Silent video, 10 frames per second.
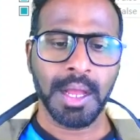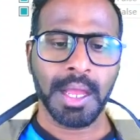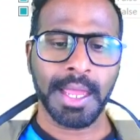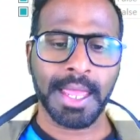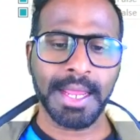
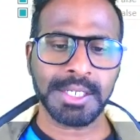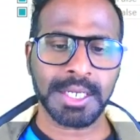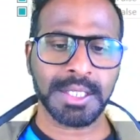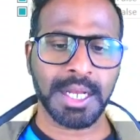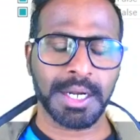Again checks
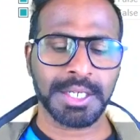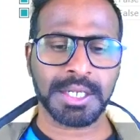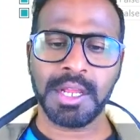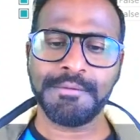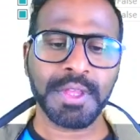the condition.
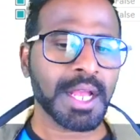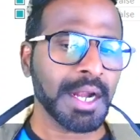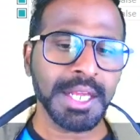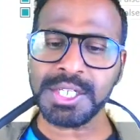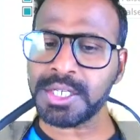If the
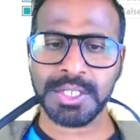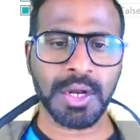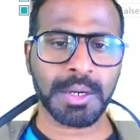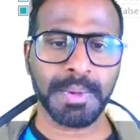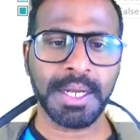condition does
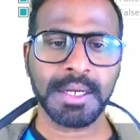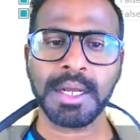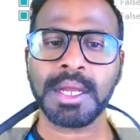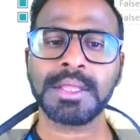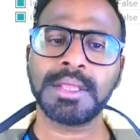not meet,
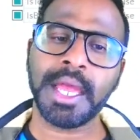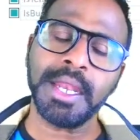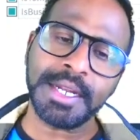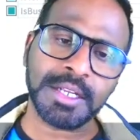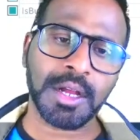then
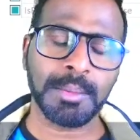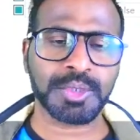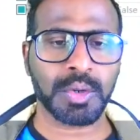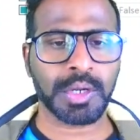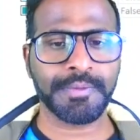it comes
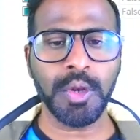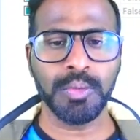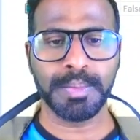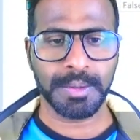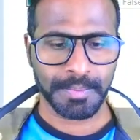out of the
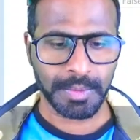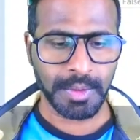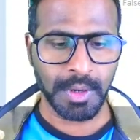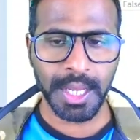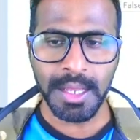loop.
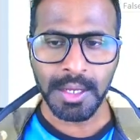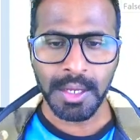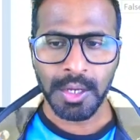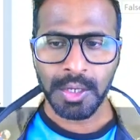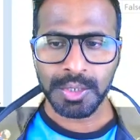Okay,
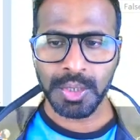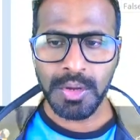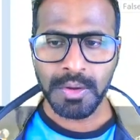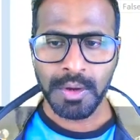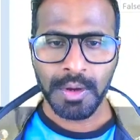
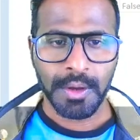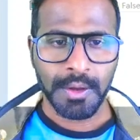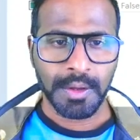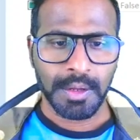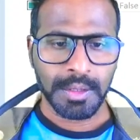so
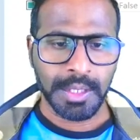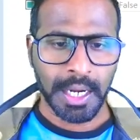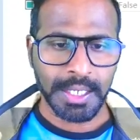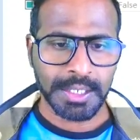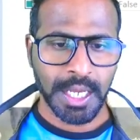that
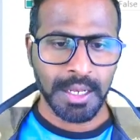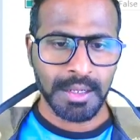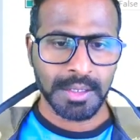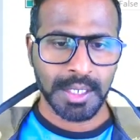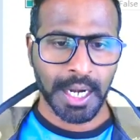is
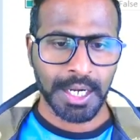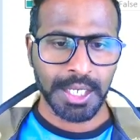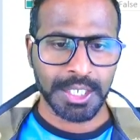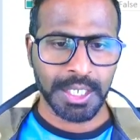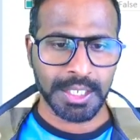done,
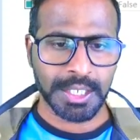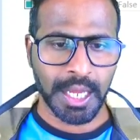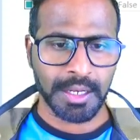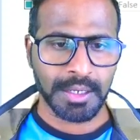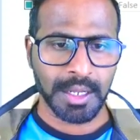condition is
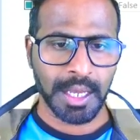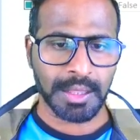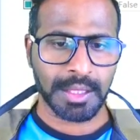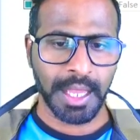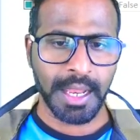done,
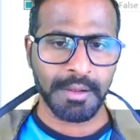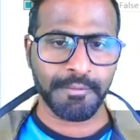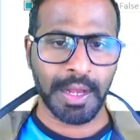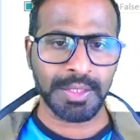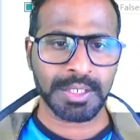and then
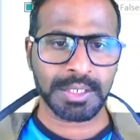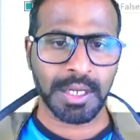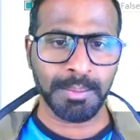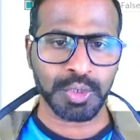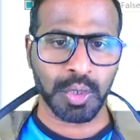once
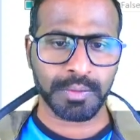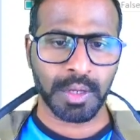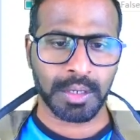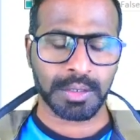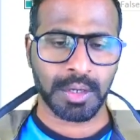comes out
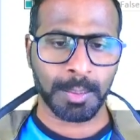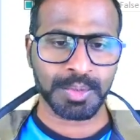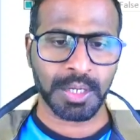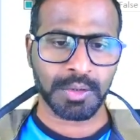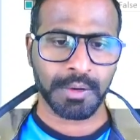
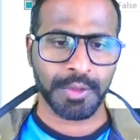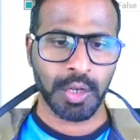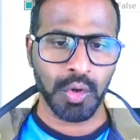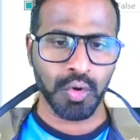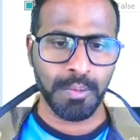of the
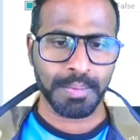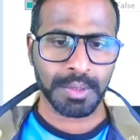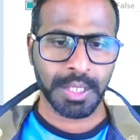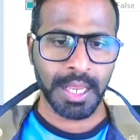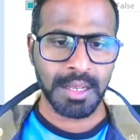loop,
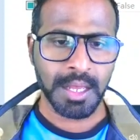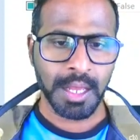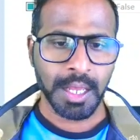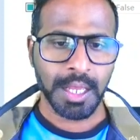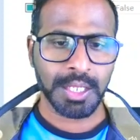then
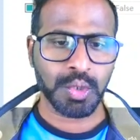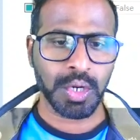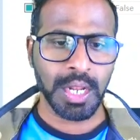it's gonna